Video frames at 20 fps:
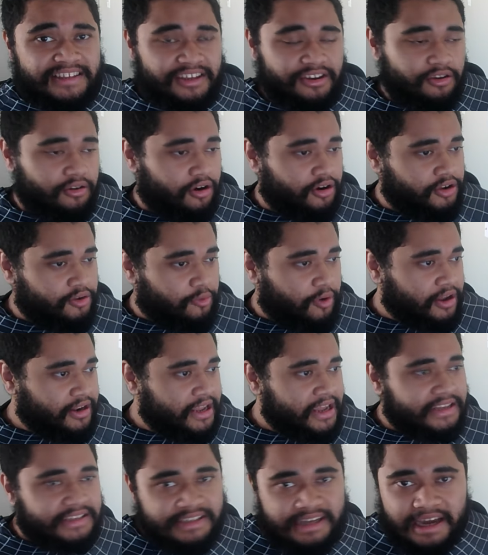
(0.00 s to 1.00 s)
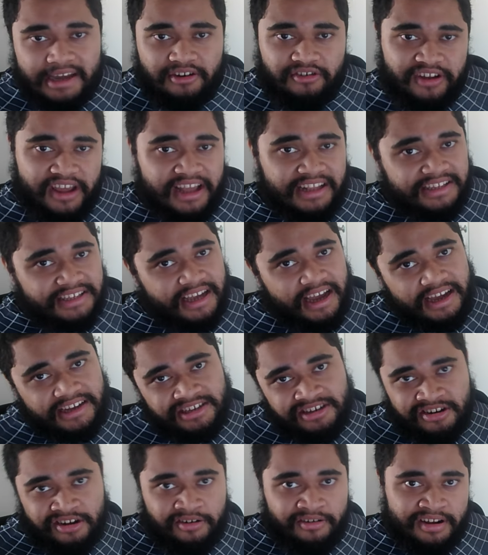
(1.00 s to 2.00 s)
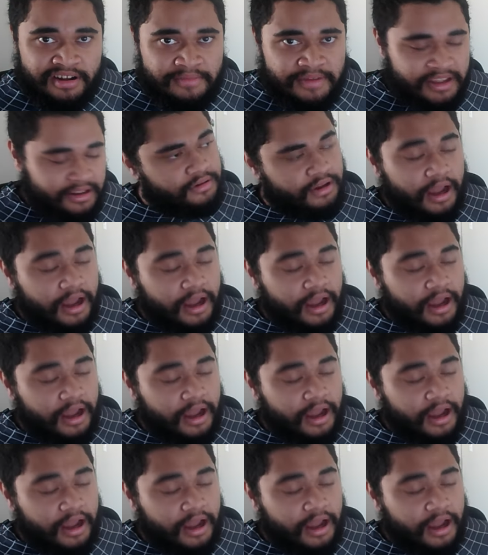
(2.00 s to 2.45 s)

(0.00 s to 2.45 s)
You know, are you on that side or that side? You know what I mean?